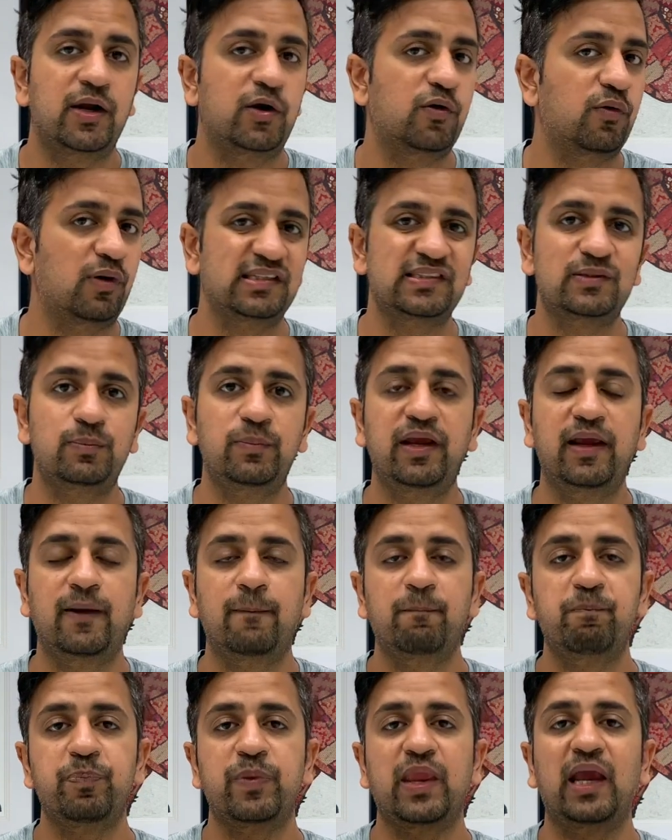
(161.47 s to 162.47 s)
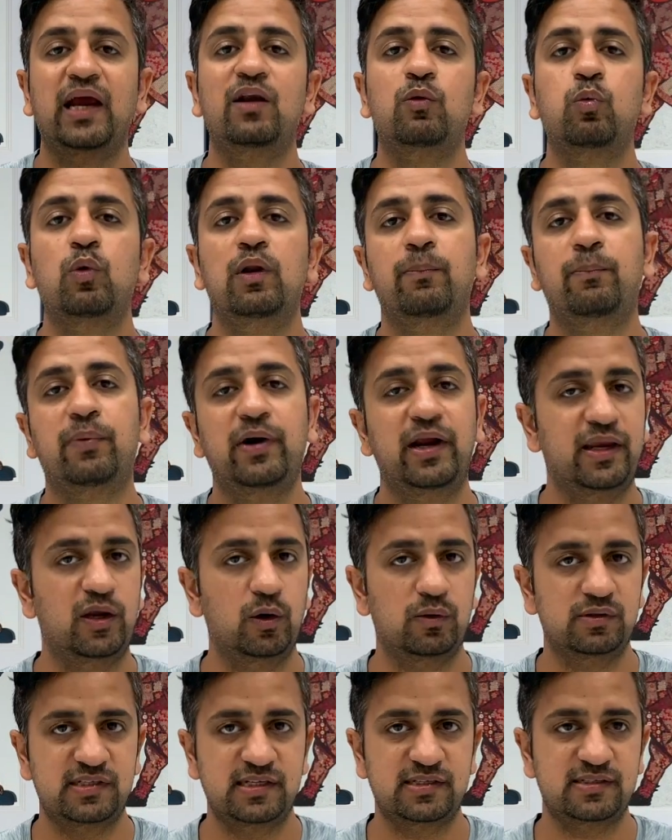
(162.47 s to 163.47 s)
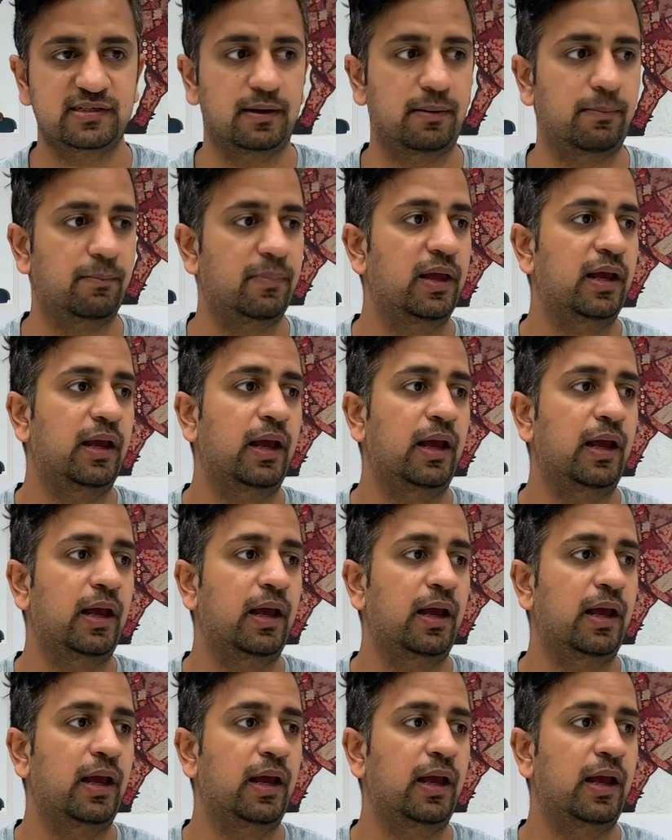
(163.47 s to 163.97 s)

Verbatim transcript: trust me, it will break your system.